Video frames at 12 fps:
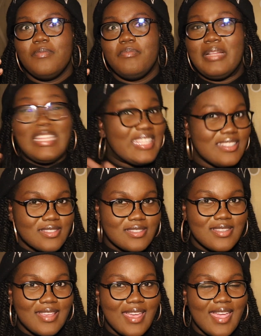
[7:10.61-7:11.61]

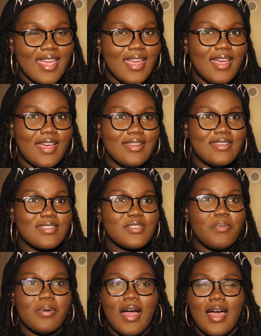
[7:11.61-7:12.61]
pleased and
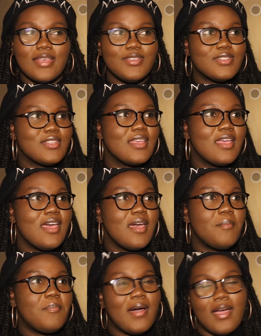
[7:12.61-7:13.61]
surprised
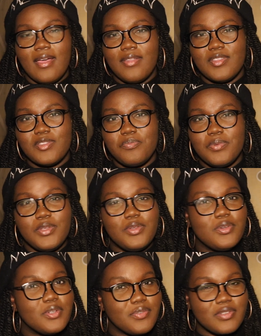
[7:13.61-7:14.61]
by this
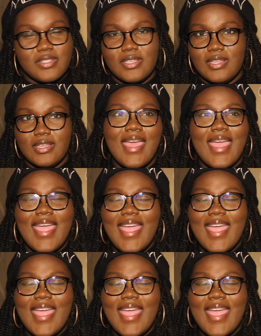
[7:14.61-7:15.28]
beautiful city.